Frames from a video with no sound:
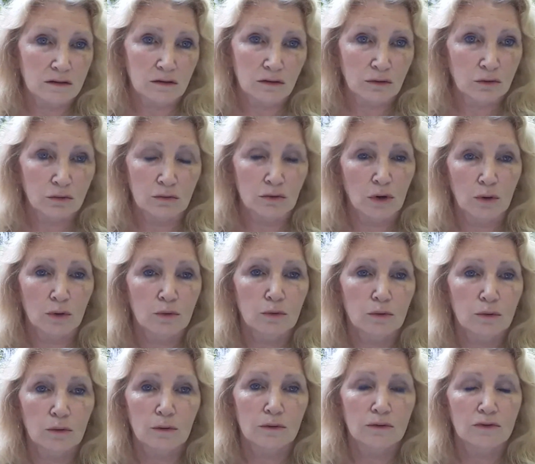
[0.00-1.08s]
you know,
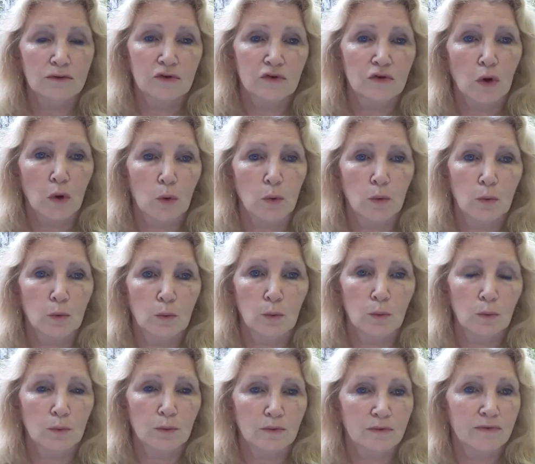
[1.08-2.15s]
so
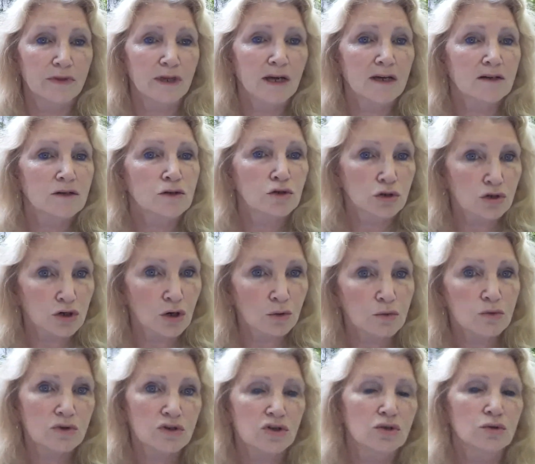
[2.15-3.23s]
that
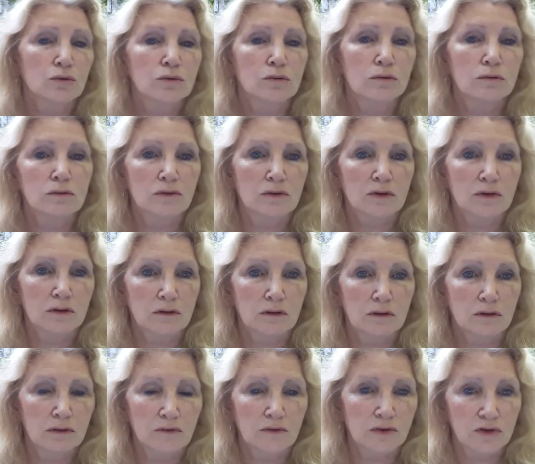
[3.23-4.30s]
shows you
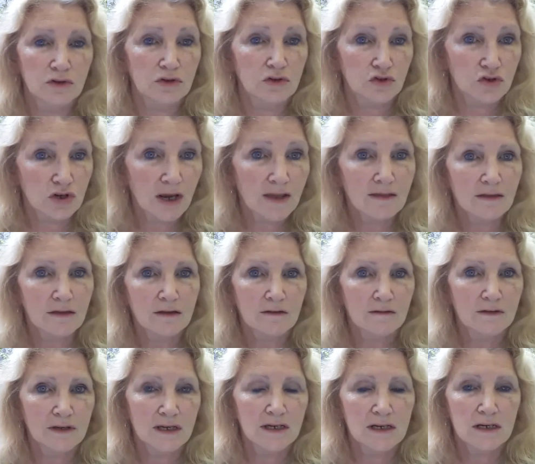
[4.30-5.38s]
the strength of
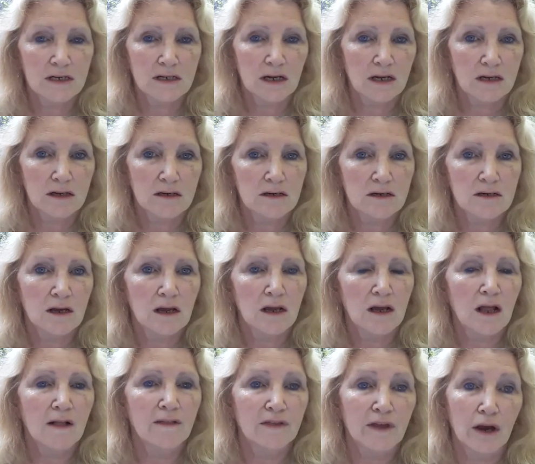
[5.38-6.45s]
it. And
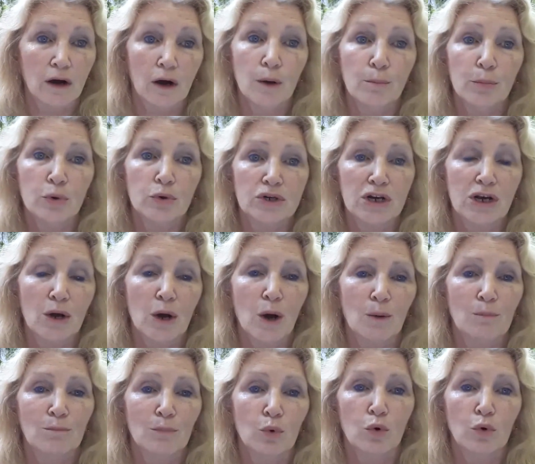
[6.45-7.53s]
they are putting up
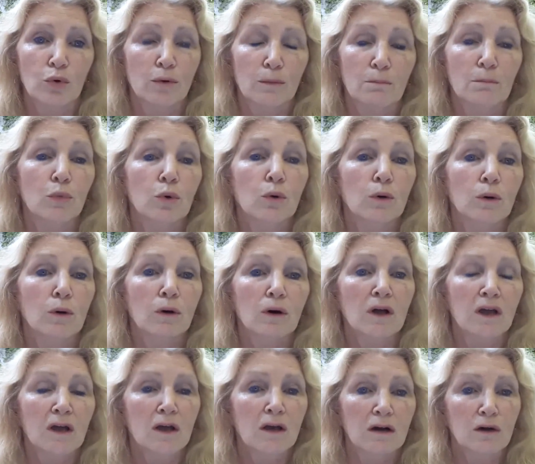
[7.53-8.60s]
more and more
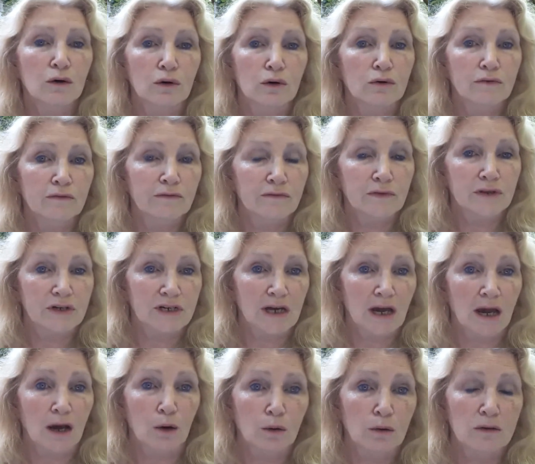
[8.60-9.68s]
of the
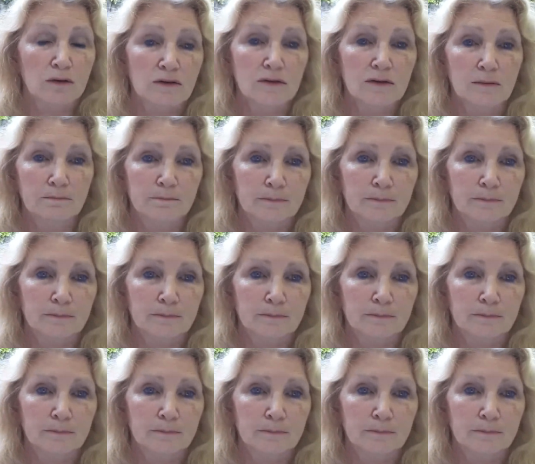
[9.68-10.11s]
towers.